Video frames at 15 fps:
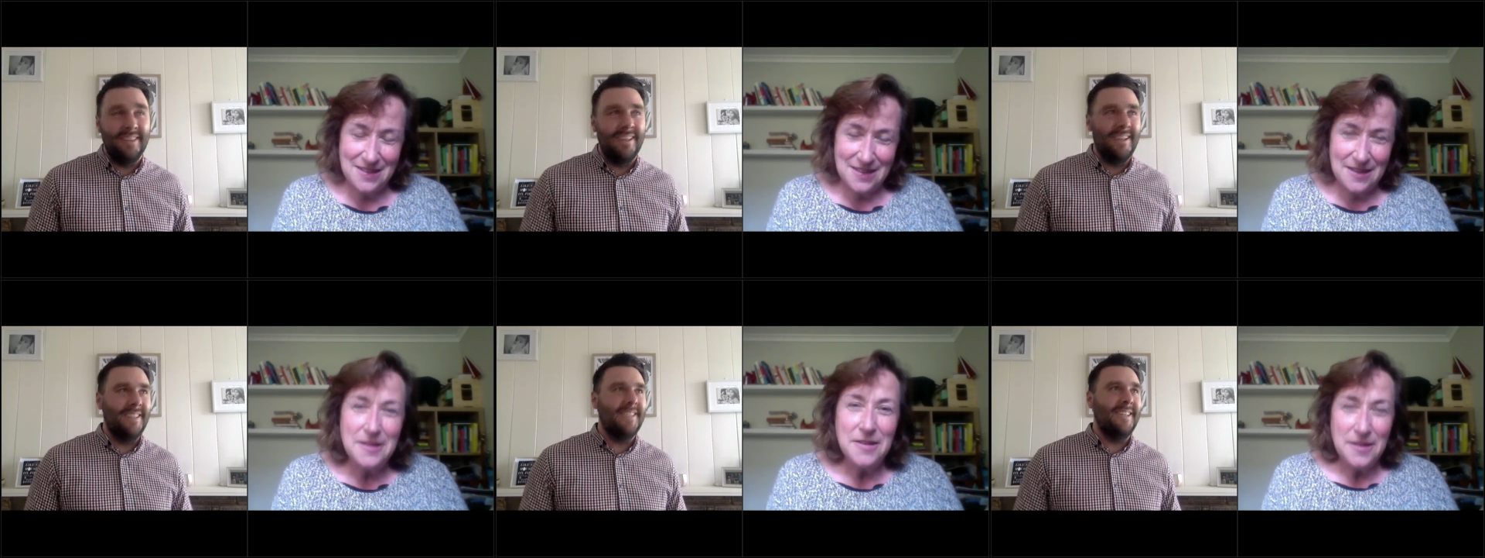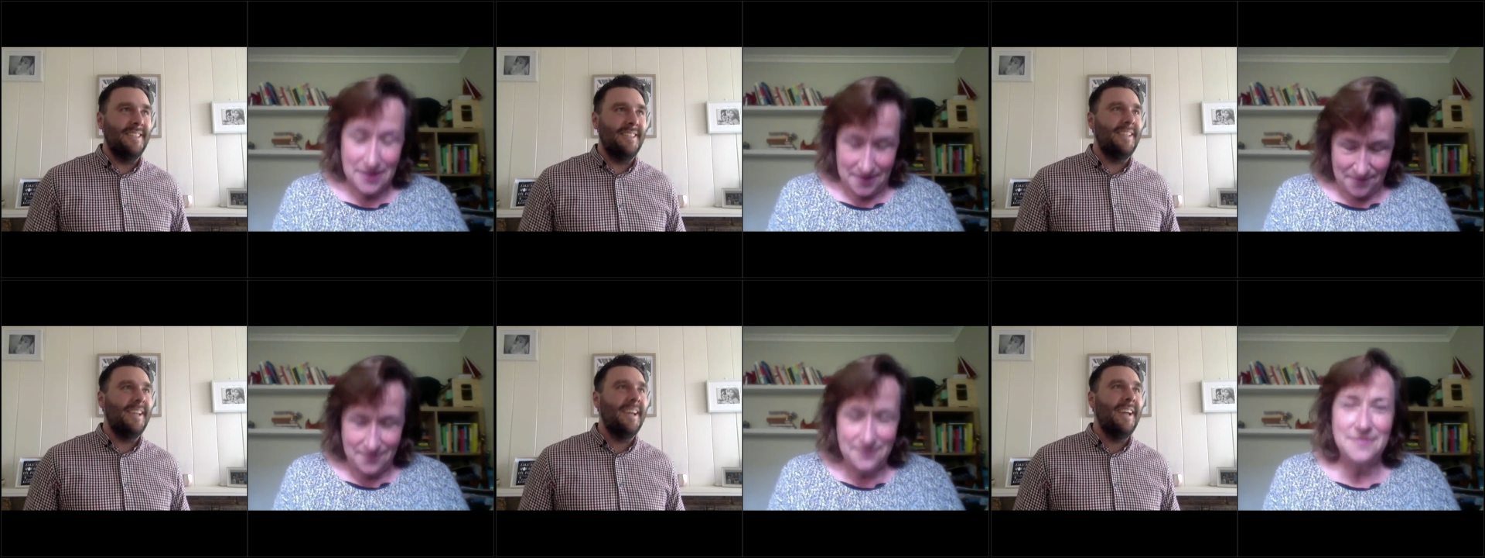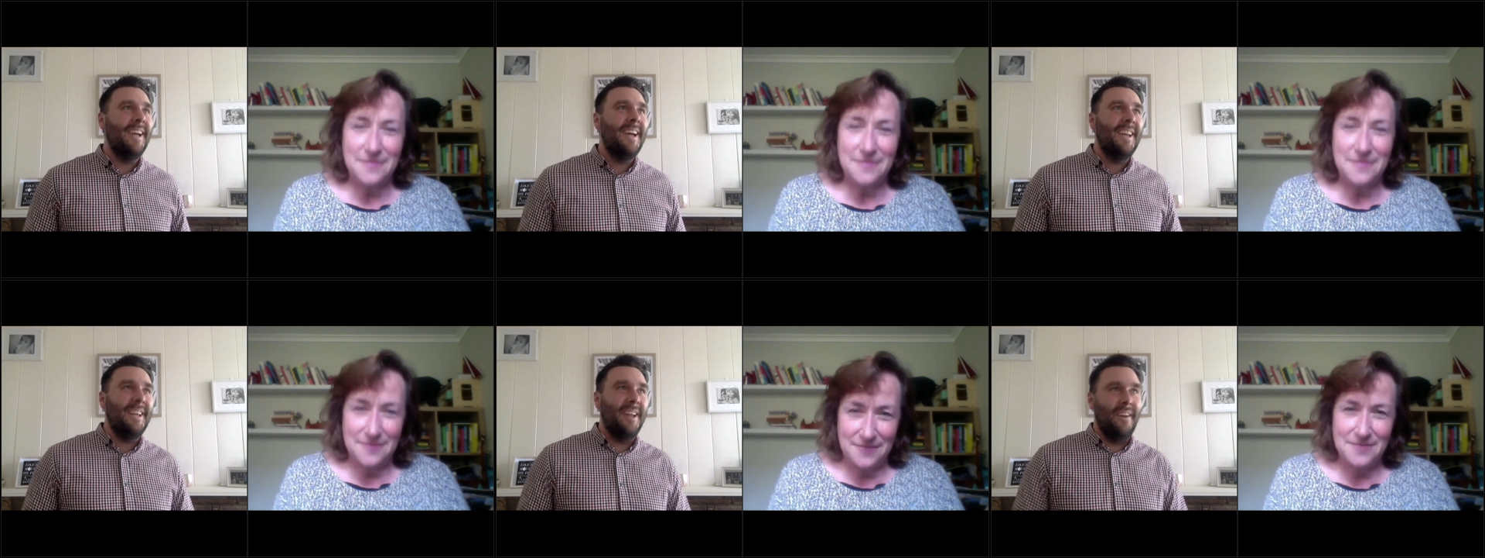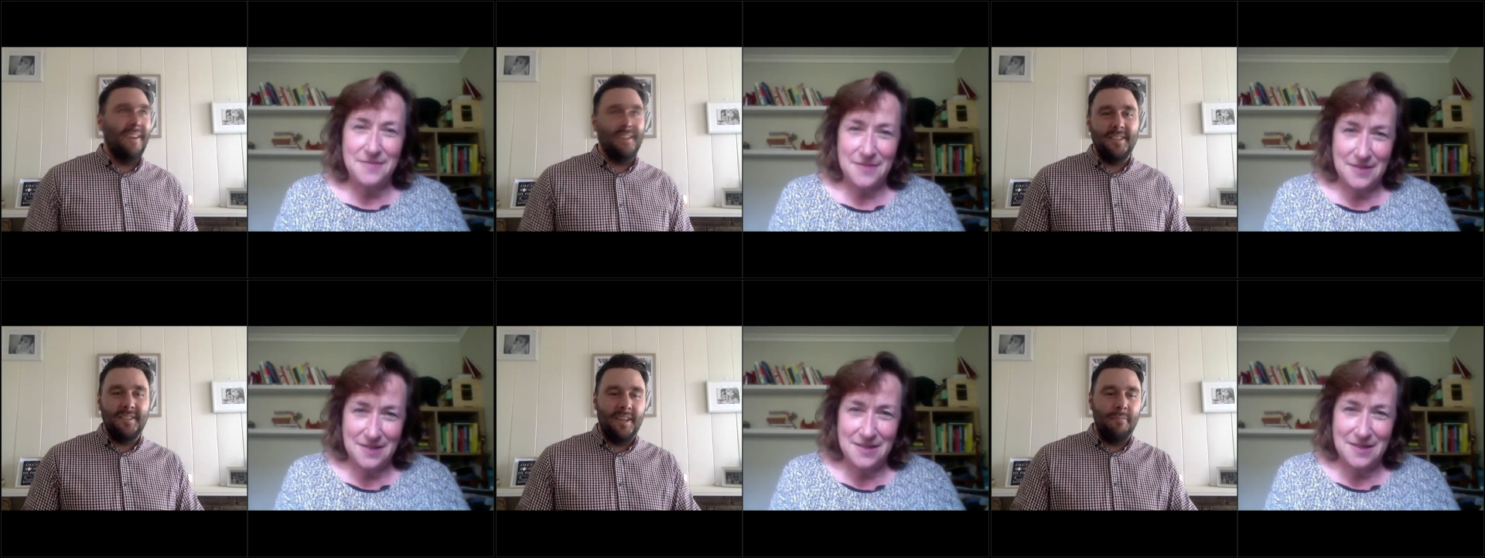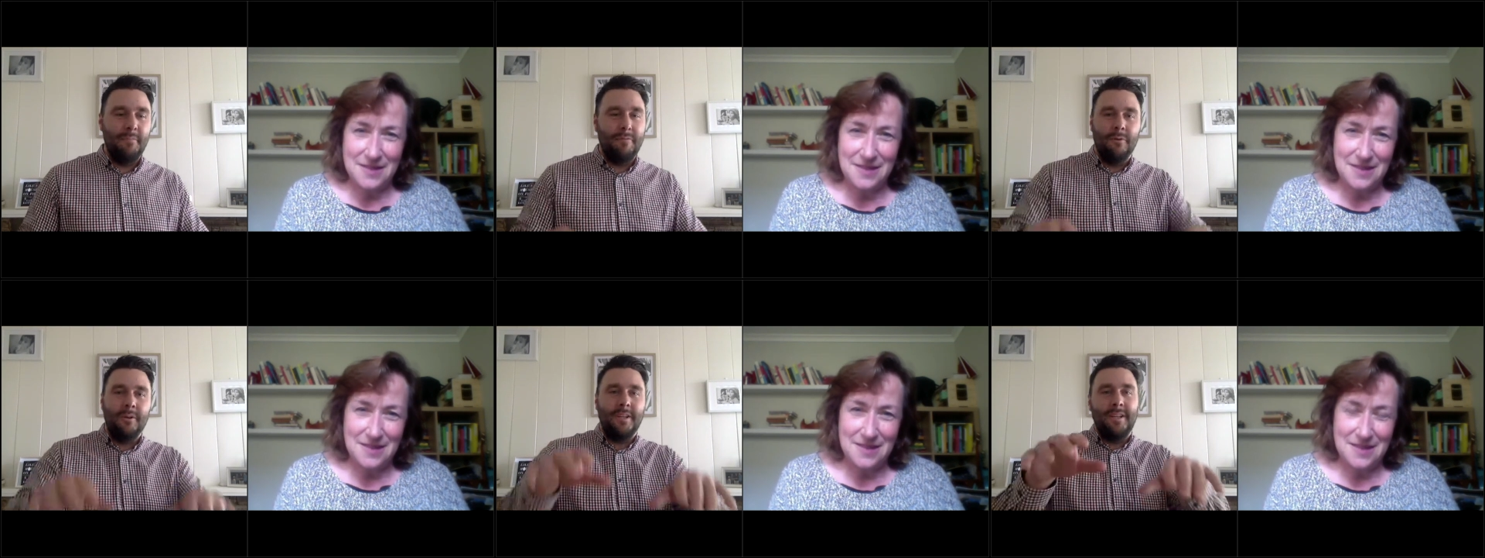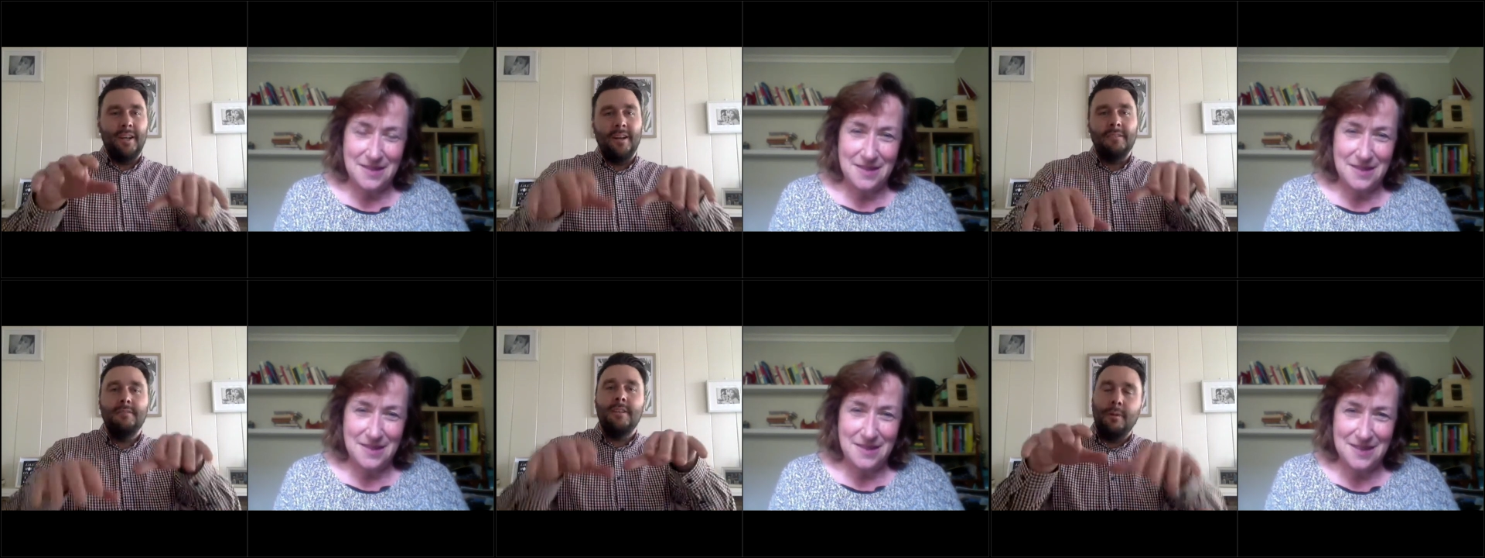Speaker 1: that it's, it's you know, as you said before, you don't,